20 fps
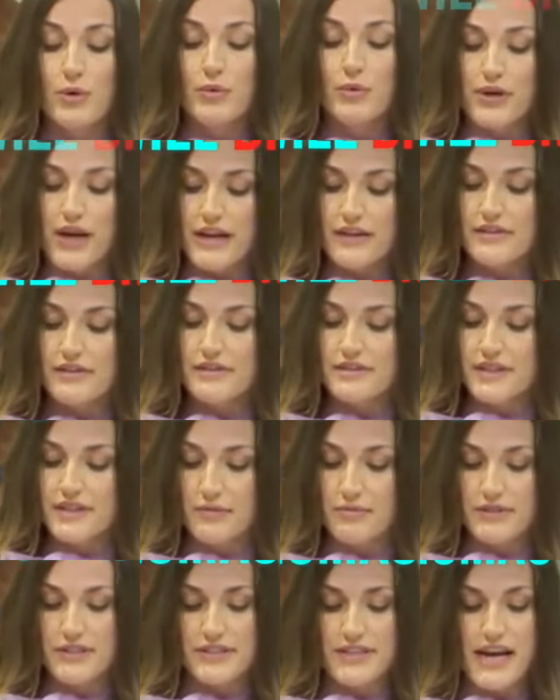We will
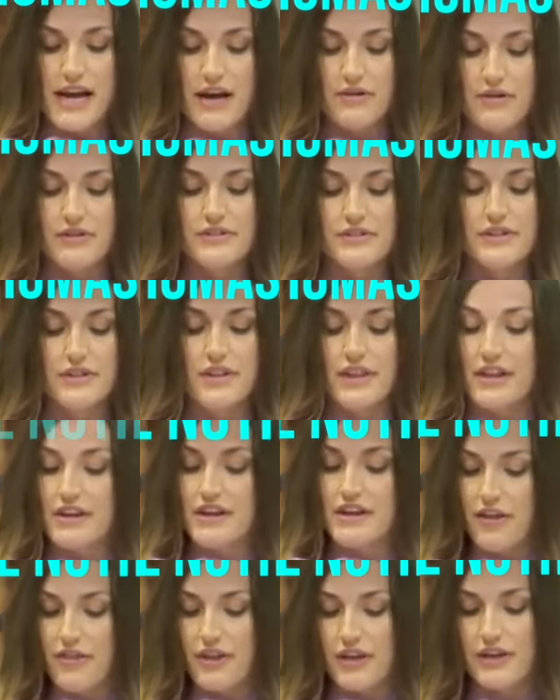break the stigmas down
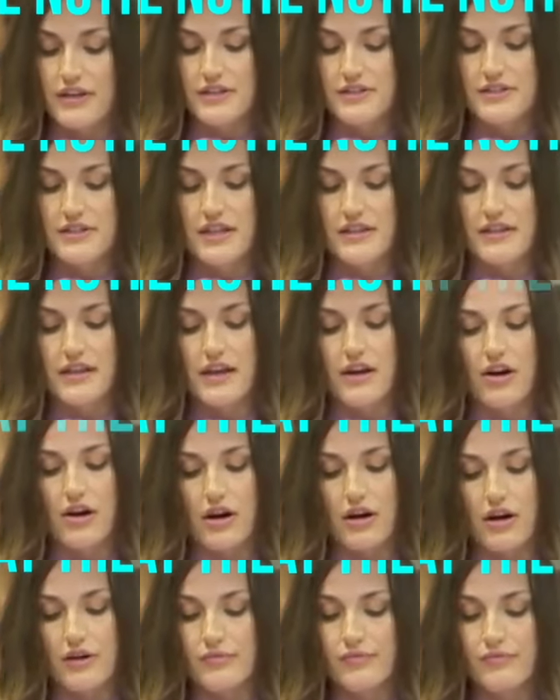into the nothingness that
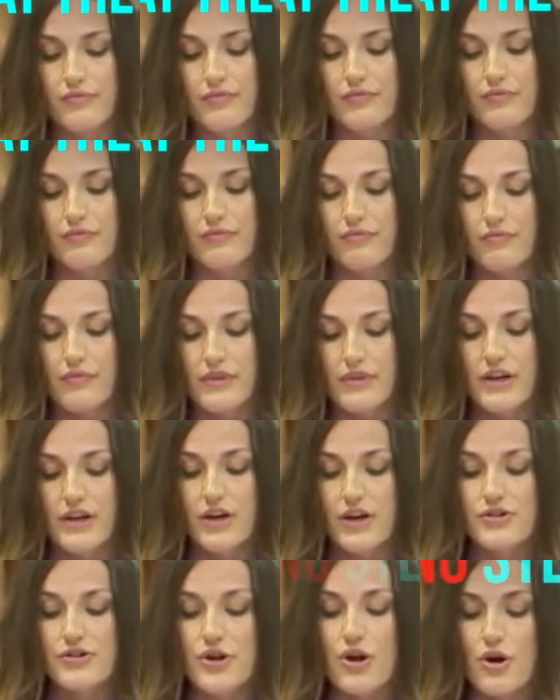they are.
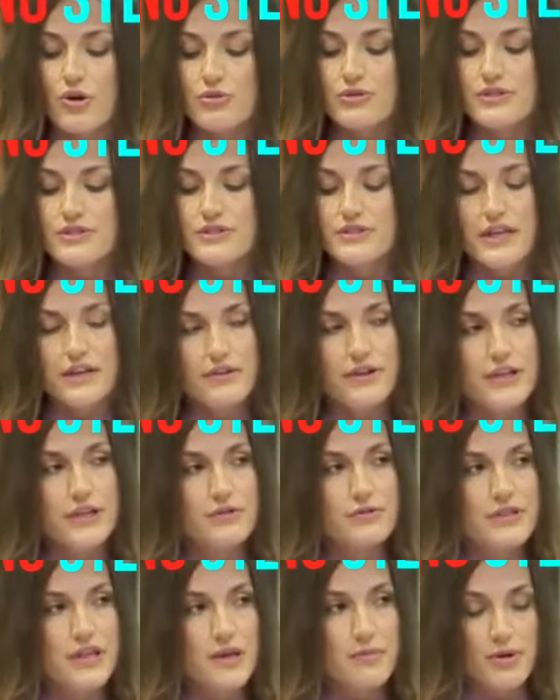There are no
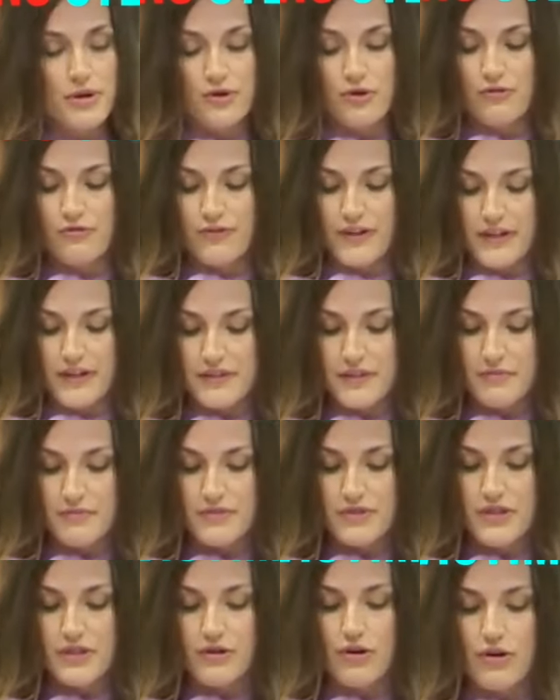stereotypical
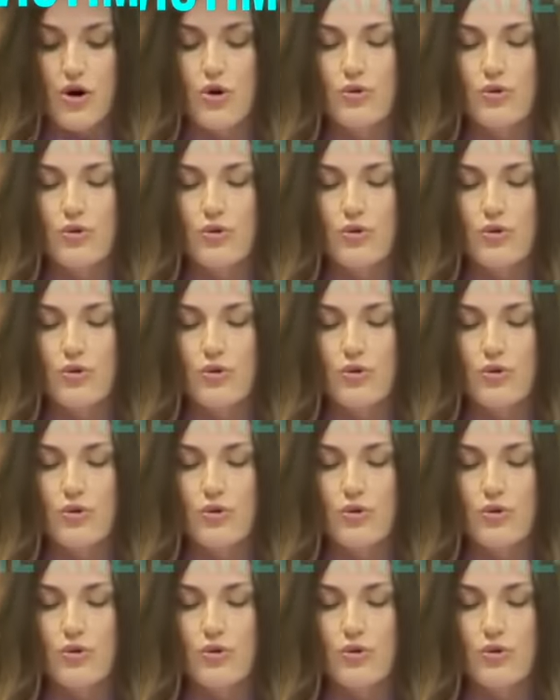victims.